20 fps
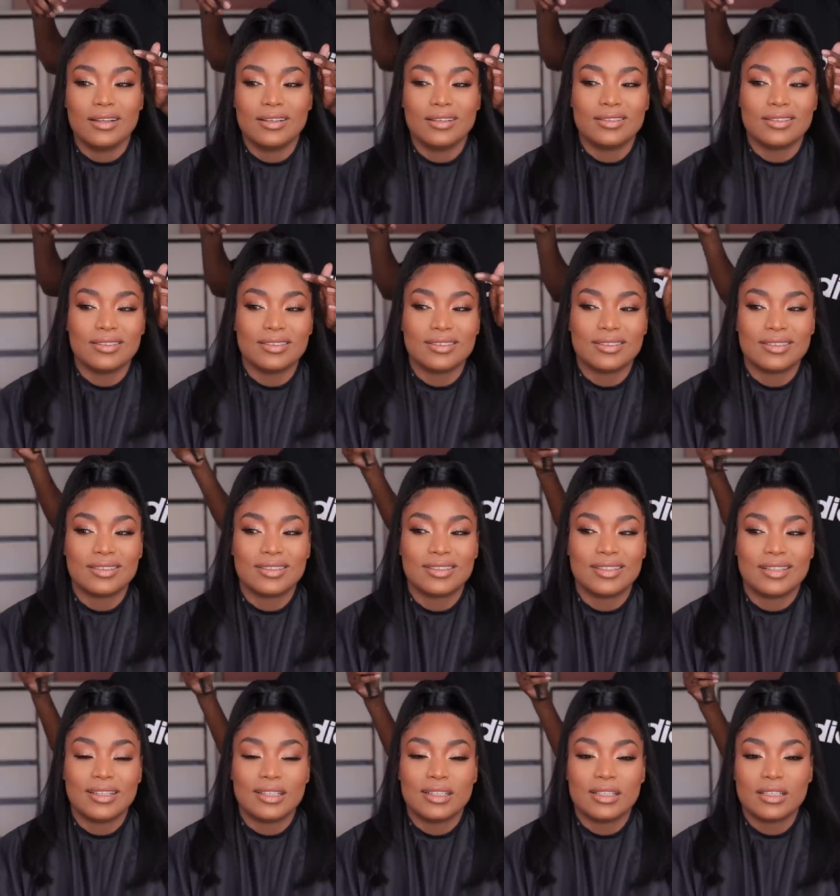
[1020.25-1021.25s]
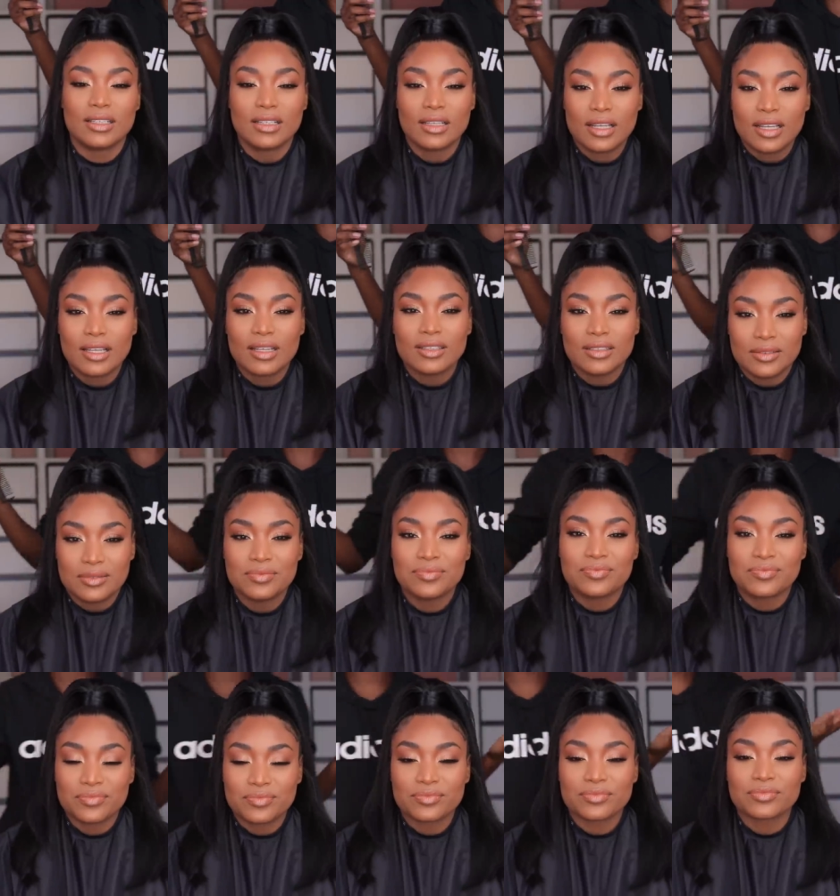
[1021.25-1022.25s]
uh And I was, you know,
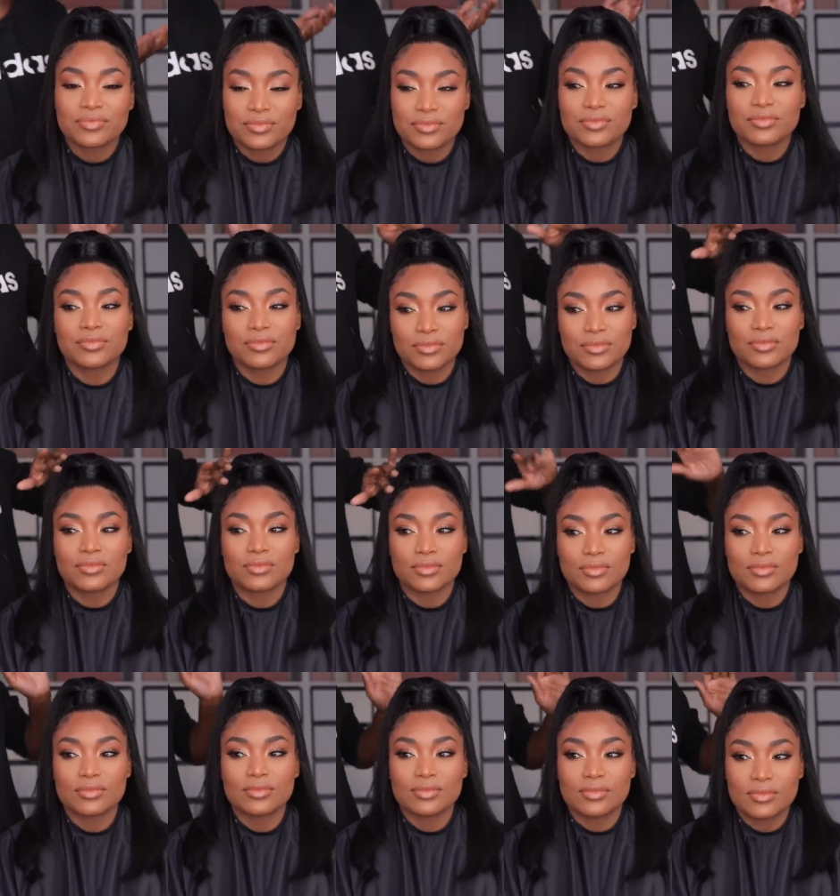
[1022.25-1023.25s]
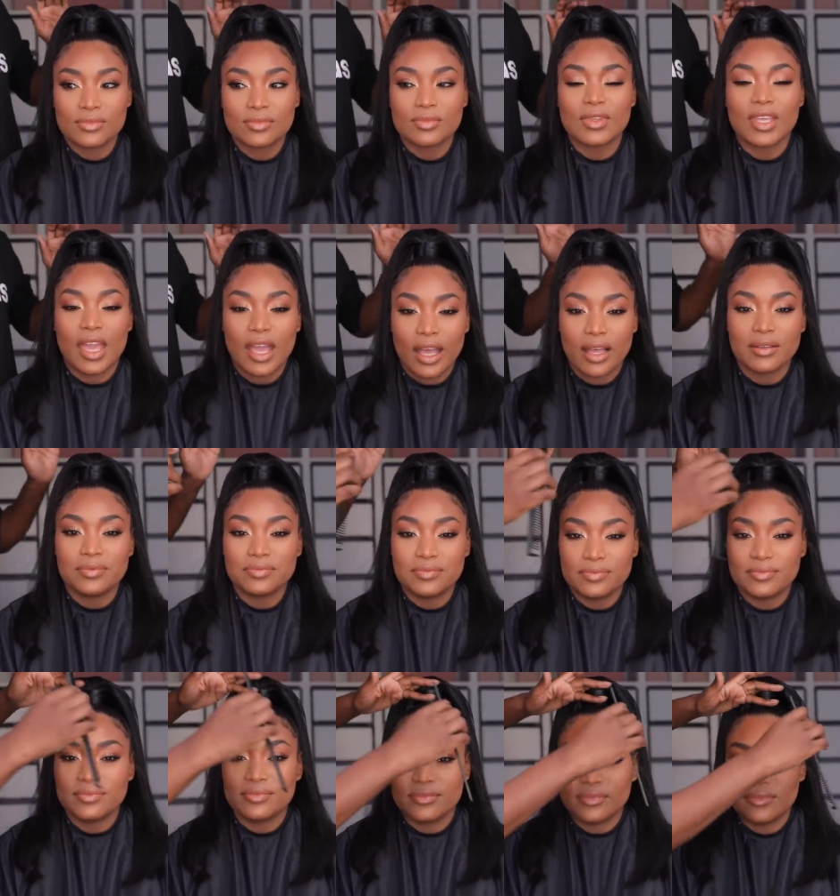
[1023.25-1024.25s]
for me, you did a low pony for yeah. your last
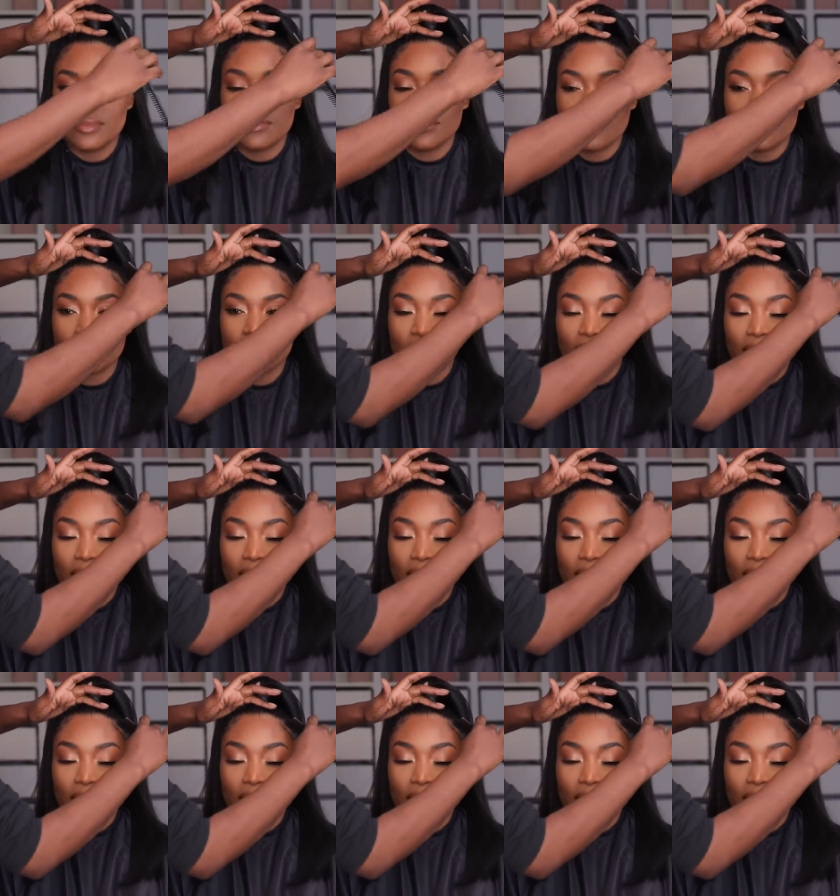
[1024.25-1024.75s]
mm-hmm. one.